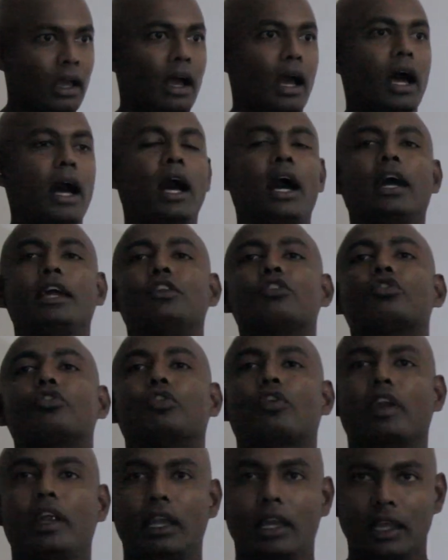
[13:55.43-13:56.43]
It's
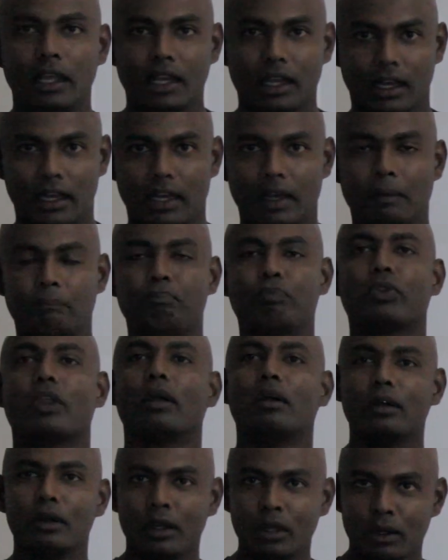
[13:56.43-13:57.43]
really a
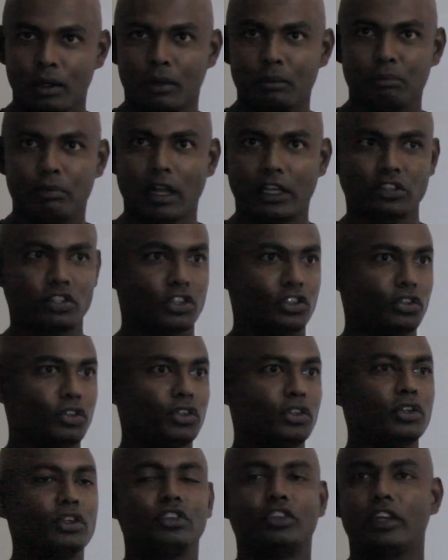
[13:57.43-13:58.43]
pleasure
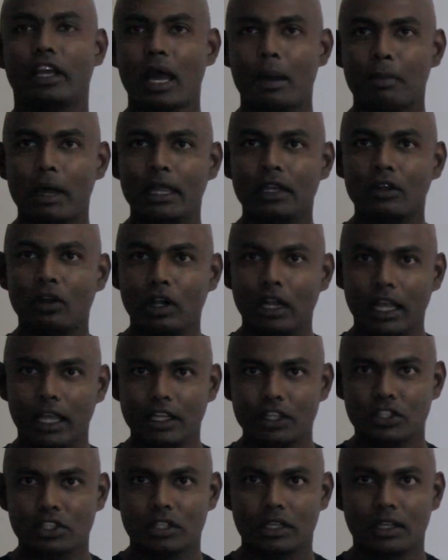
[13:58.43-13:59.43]
to share my
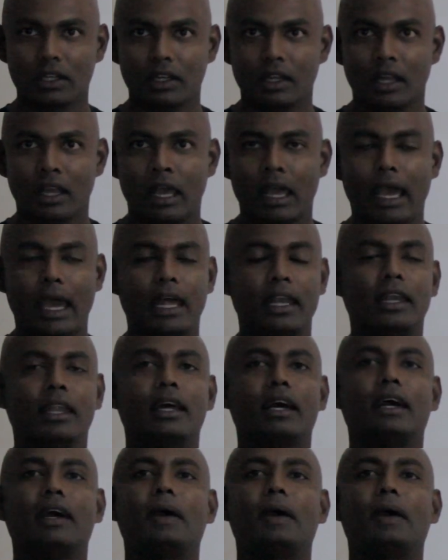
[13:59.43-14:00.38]
knowledge, and